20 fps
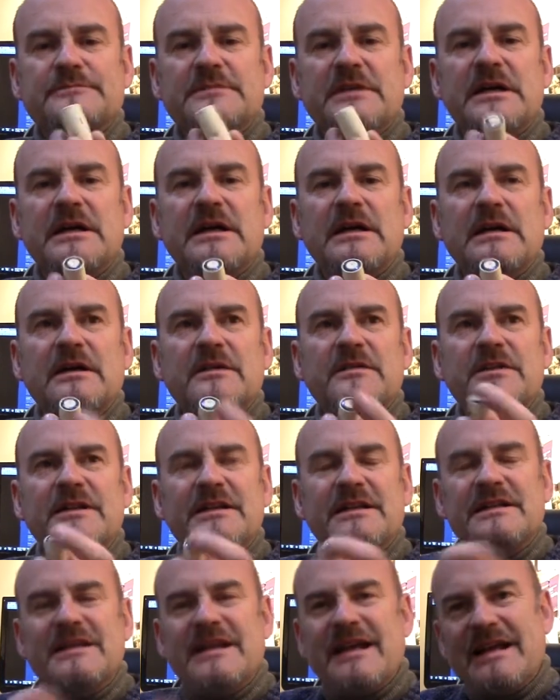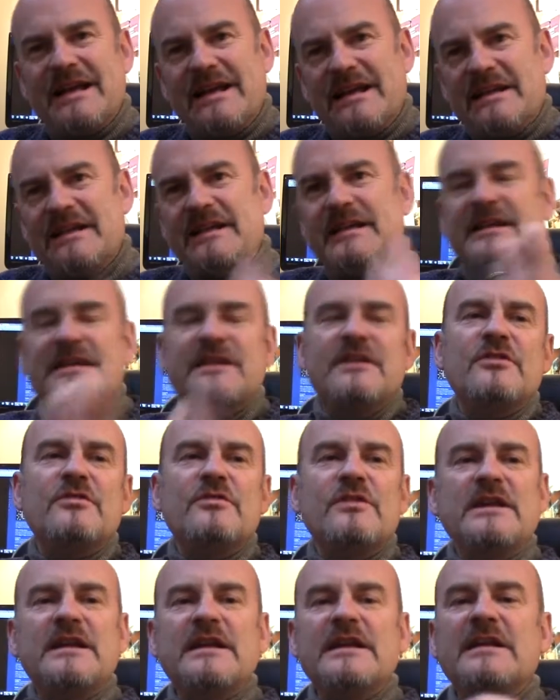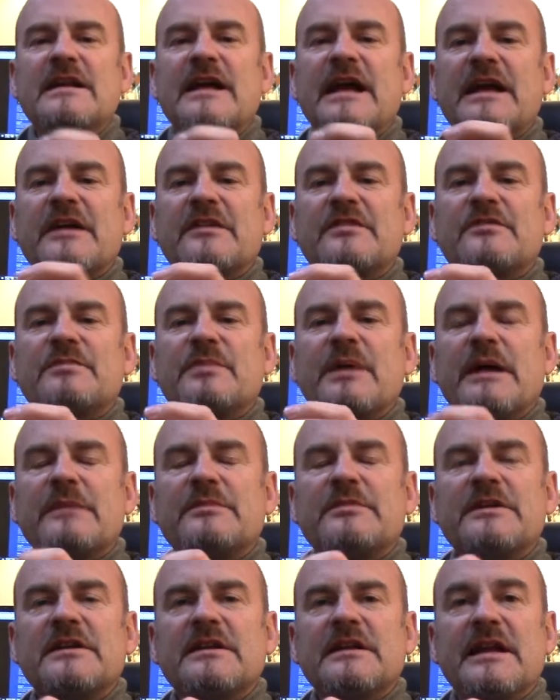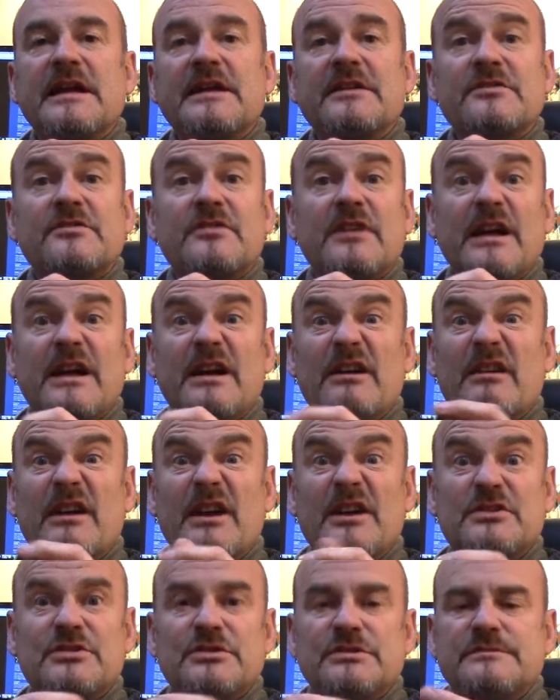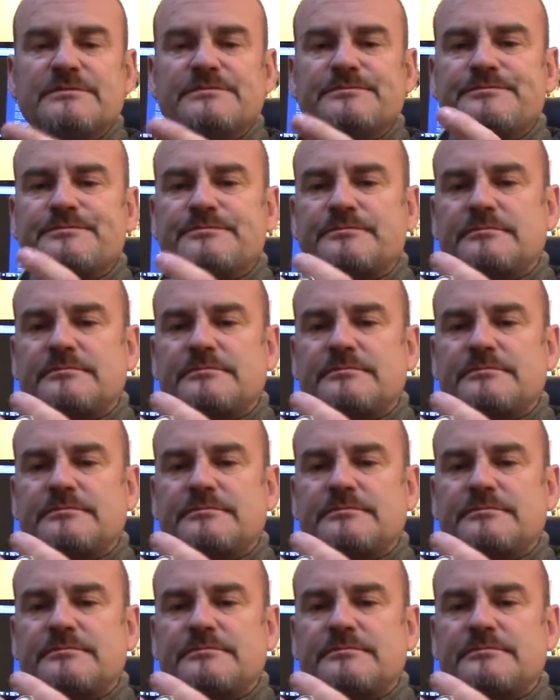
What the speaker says: You need perhaps a little extra aeration